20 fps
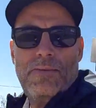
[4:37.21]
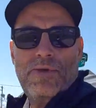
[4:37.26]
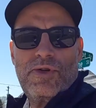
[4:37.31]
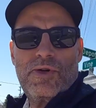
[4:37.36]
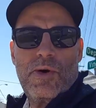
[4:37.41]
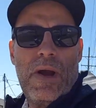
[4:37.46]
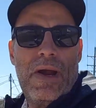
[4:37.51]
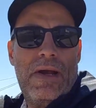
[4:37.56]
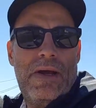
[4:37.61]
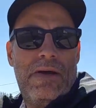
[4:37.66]

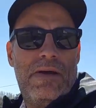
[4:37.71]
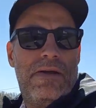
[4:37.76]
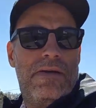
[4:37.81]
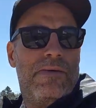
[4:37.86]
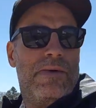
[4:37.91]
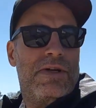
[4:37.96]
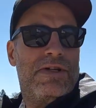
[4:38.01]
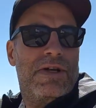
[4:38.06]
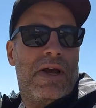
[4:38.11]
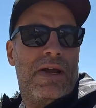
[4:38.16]
Trail,
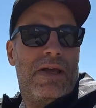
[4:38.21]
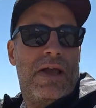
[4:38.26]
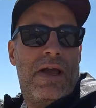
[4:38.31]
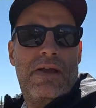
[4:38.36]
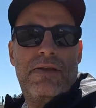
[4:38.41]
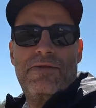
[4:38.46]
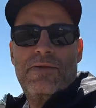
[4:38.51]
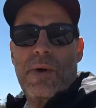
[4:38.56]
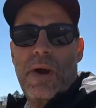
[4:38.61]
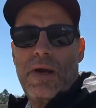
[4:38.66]
which I
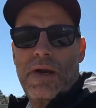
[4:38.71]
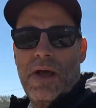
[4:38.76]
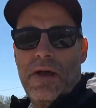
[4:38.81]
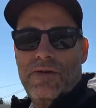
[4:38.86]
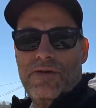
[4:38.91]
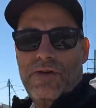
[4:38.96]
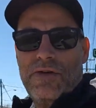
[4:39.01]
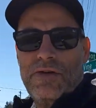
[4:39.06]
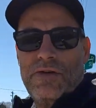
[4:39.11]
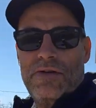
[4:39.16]
guess right now
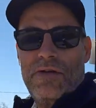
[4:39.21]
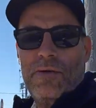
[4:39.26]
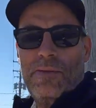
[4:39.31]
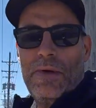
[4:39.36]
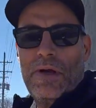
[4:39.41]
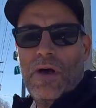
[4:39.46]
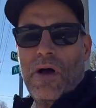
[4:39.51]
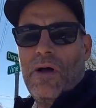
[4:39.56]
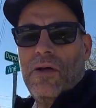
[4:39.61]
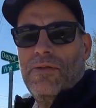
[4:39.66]
should still be
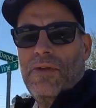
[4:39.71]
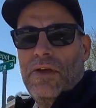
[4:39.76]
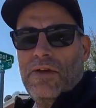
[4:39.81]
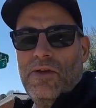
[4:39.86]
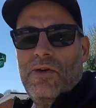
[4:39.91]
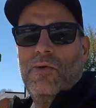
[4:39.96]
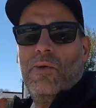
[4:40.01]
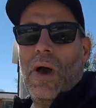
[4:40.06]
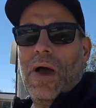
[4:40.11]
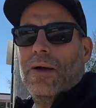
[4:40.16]
called the
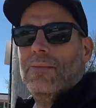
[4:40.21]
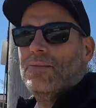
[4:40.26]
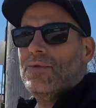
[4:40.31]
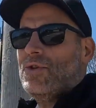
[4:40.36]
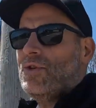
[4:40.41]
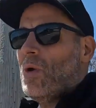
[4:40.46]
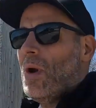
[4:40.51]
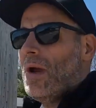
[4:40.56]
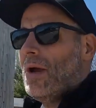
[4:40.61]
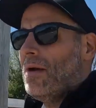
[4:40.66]
U.M.
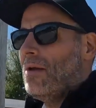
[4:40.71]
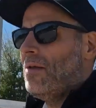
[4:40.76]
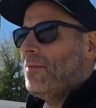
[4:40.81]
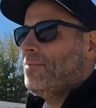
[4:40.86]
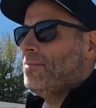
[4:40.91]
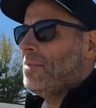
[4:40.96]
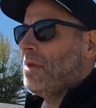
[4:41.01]
Trail,